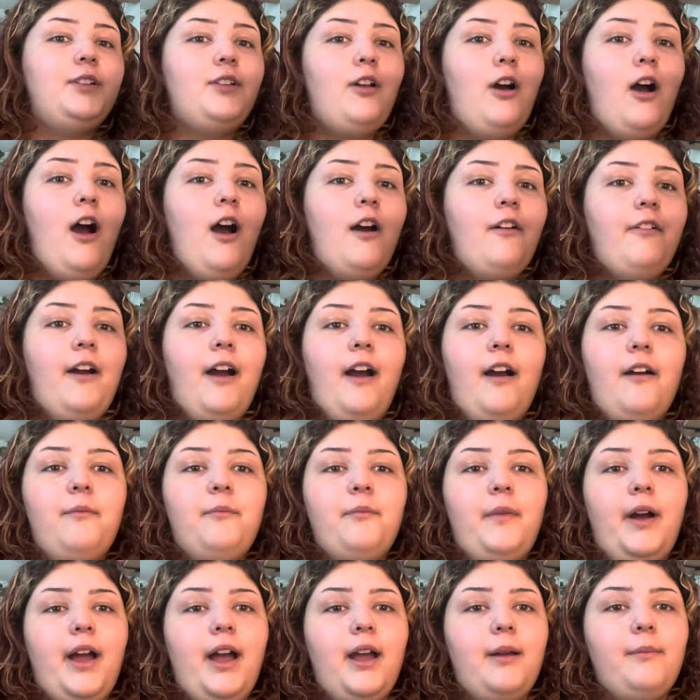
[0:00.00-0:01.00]
off, half
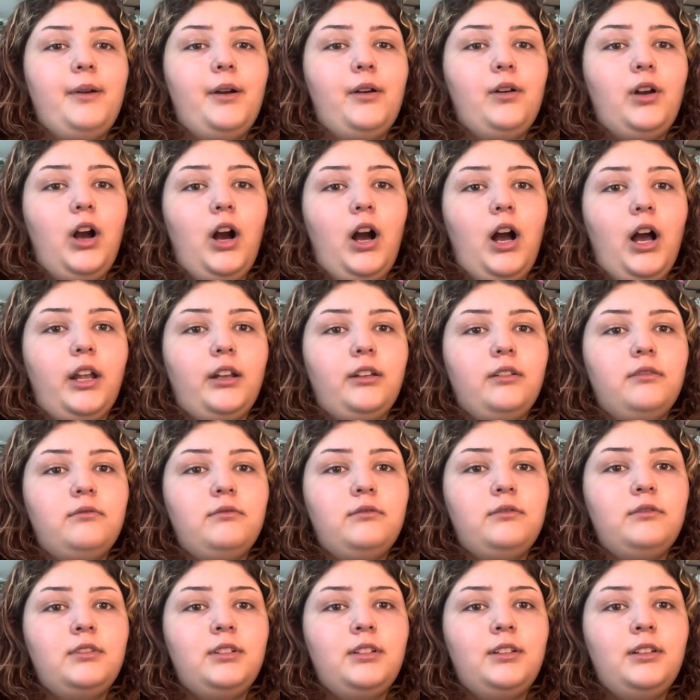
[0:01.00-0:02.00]
my eyebrow gone.
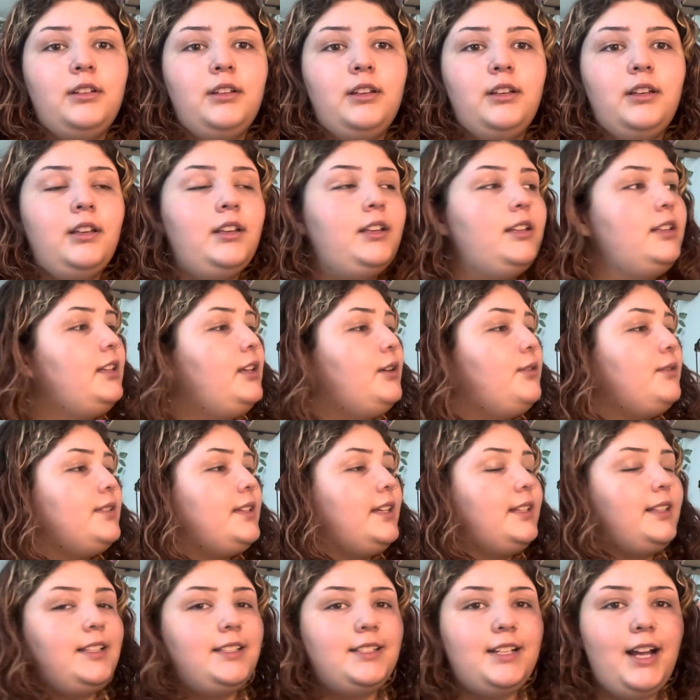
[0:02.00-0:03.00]
There's
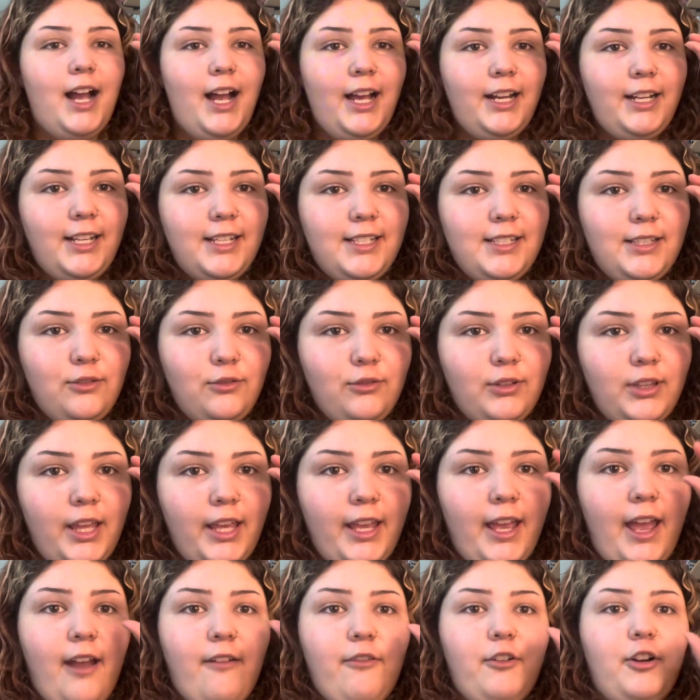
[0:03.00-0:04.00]
like the tiniest little thing
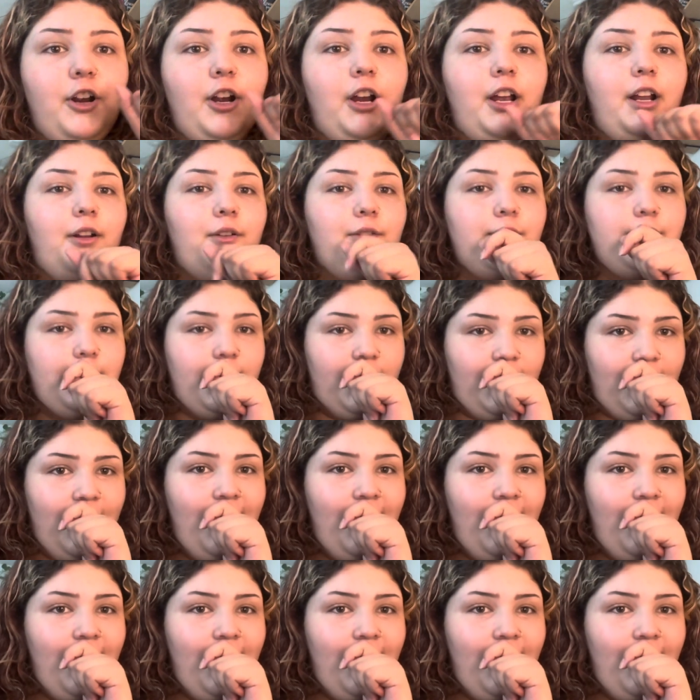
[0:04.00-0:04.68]
ever, and I was like